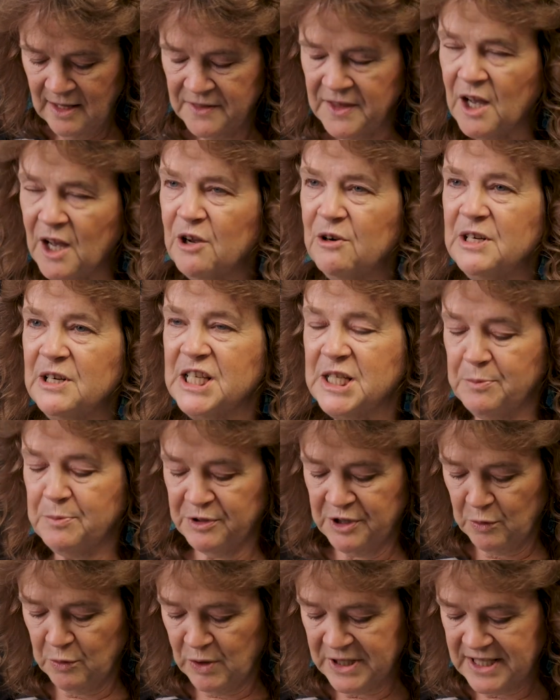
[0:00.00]
The Holy
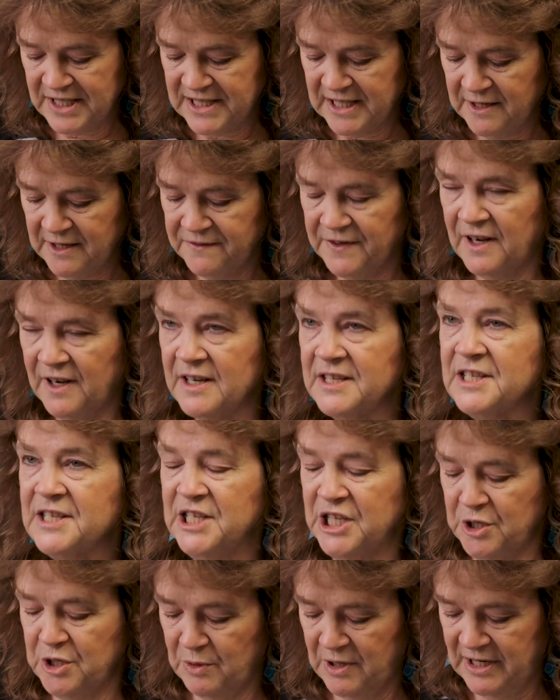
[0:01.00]
Spirit wants to give us
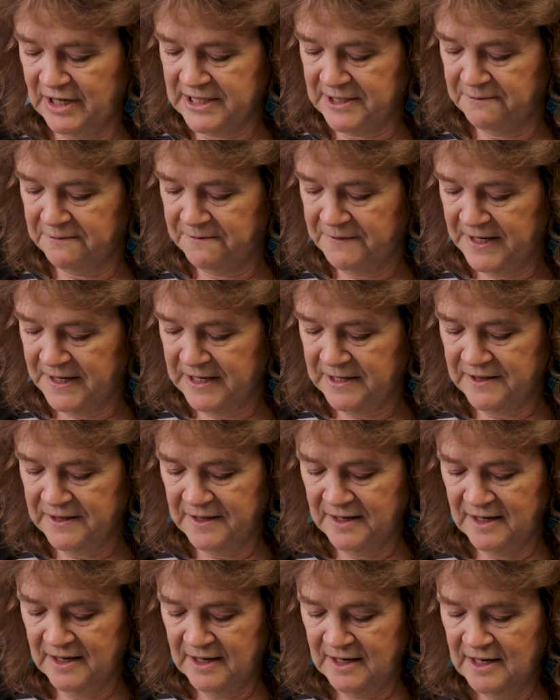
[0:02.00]
new eyes of faith
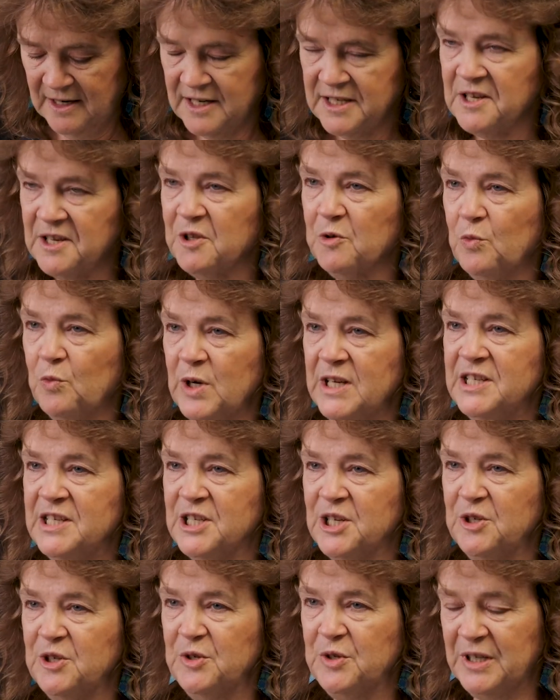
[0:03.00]
so that we
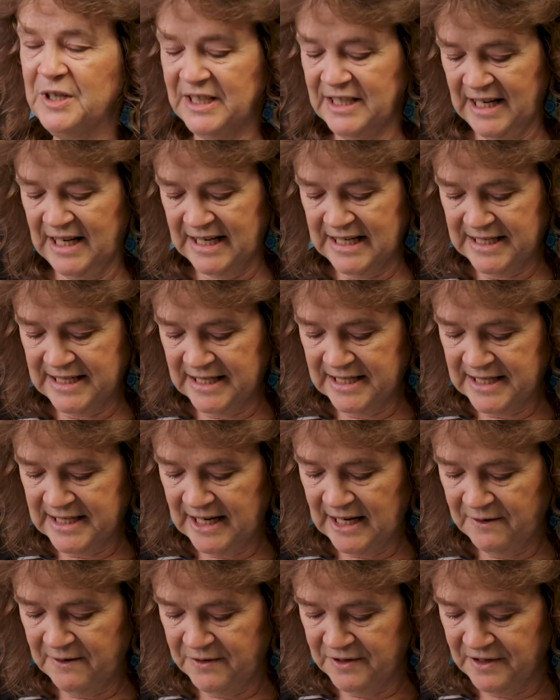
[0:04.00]
too can gaze into
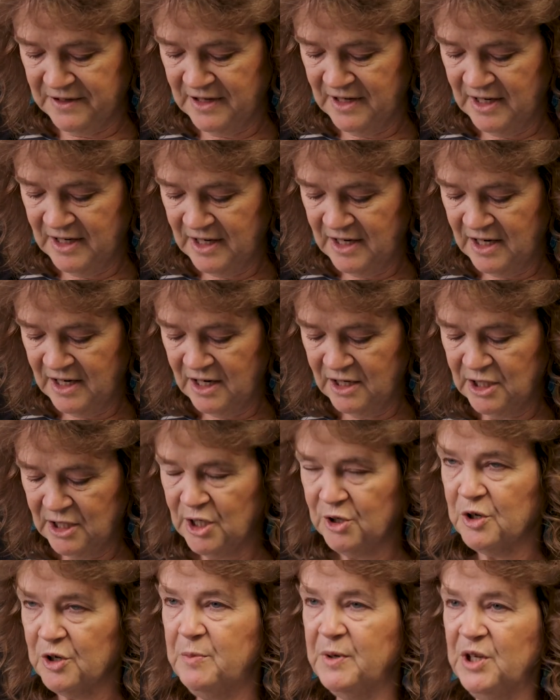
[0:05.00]
heaven and
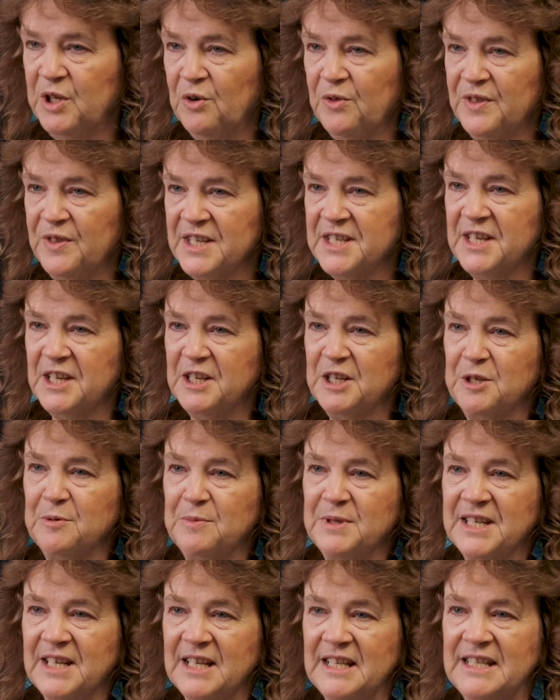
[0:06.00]
look beyond the
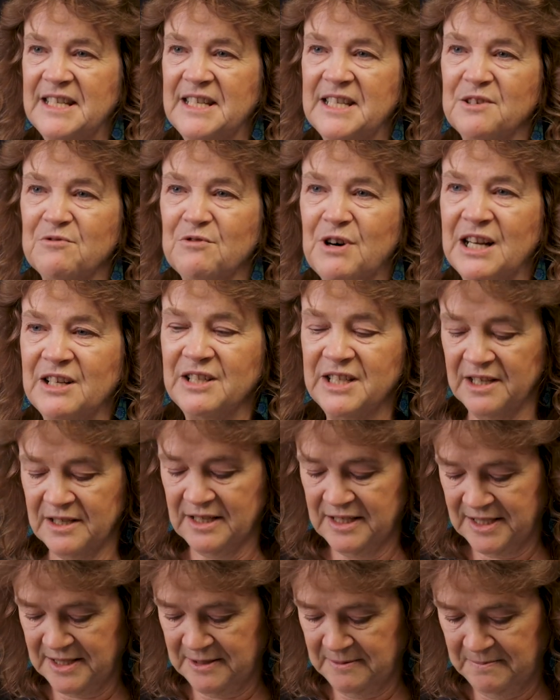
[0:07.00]
circumstances around
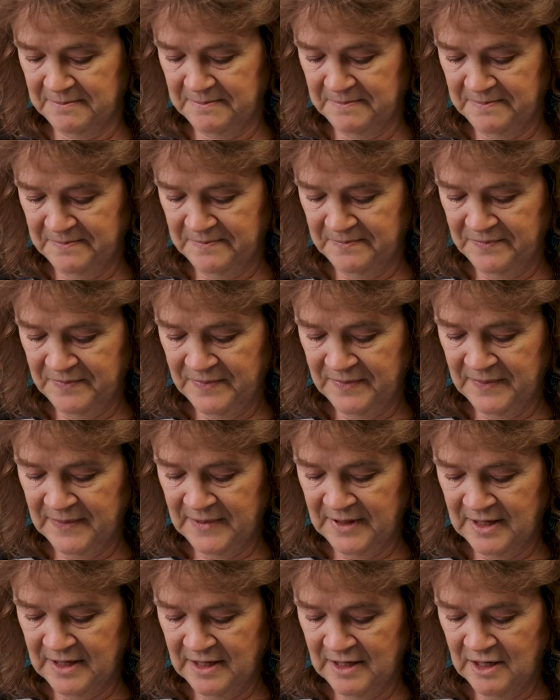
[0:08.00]
us.
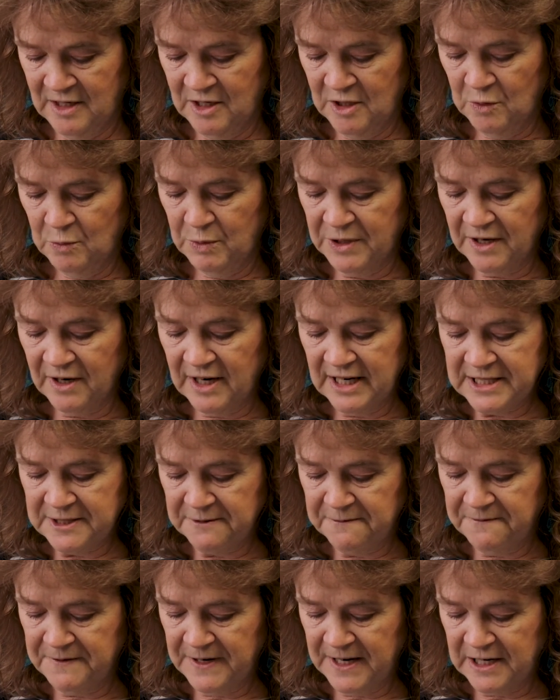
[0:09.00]
With eyes
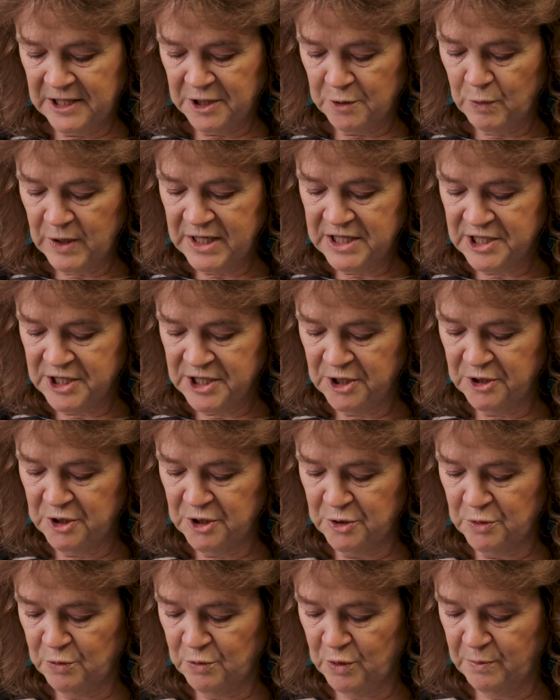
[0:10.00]
of faith, we
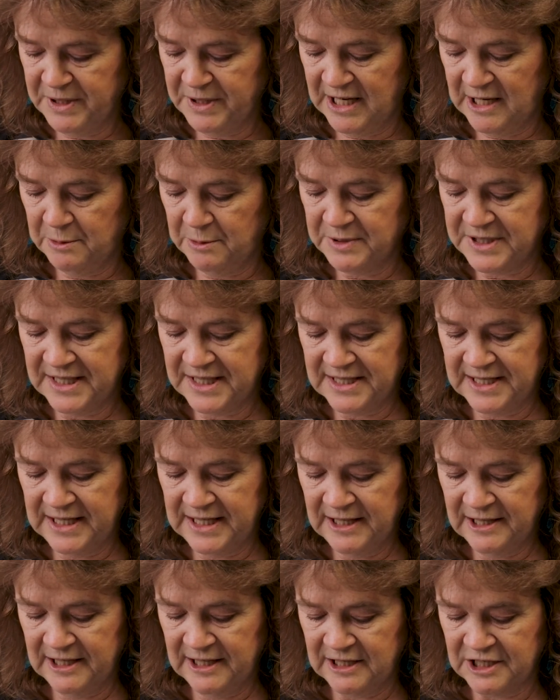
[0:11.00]
too will be able to see
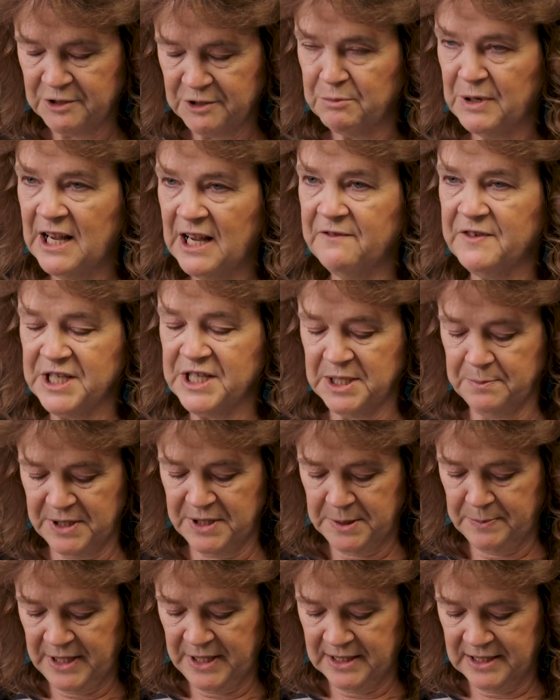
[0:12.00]
things from heaven's
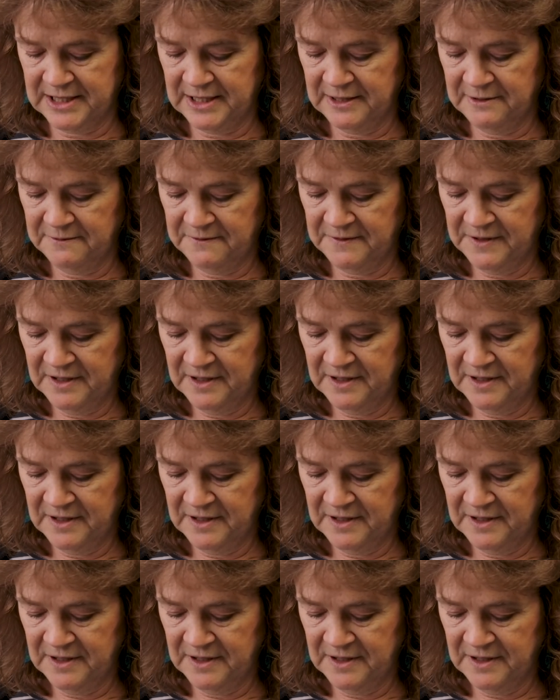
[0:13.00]
perspective,